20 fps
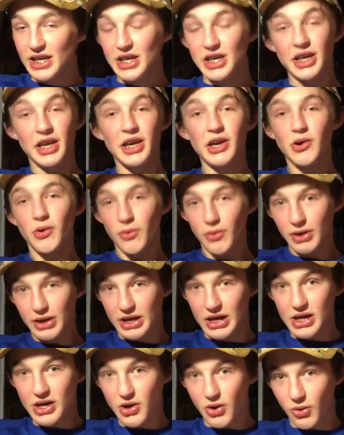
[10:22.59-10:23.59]
He
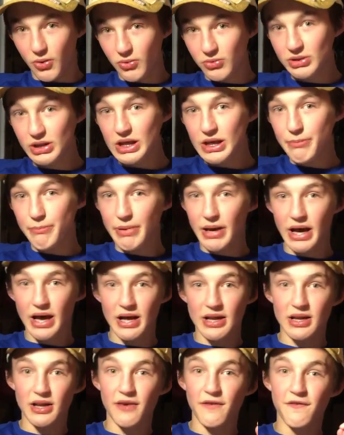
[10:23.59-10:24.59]
only
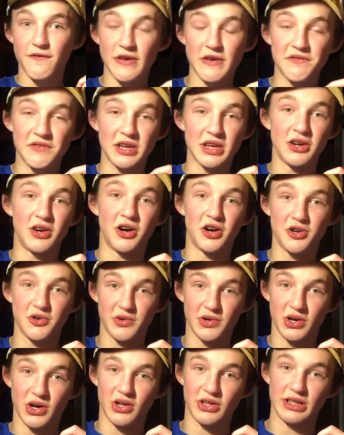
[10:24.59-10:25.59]
bet
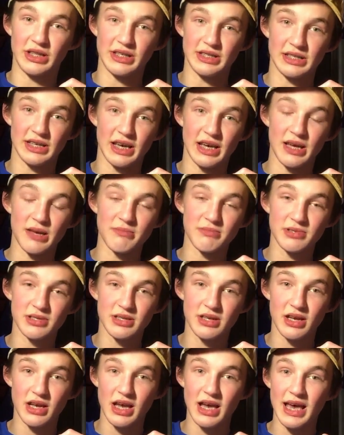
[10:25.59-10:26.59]
$1,500 on these
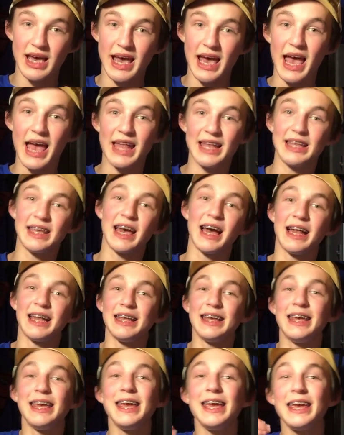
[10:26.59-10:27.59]
games, and yet
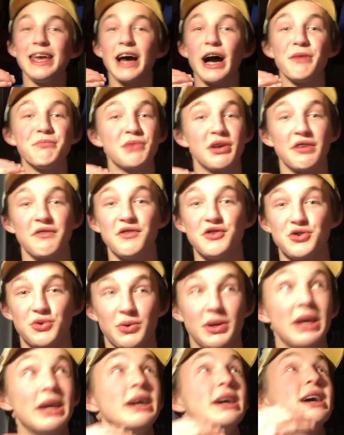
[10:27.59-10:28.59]
I'm not even
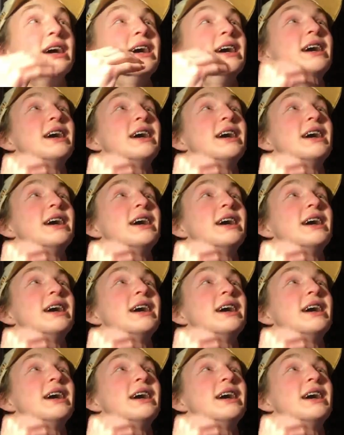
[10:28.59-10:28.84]
joking,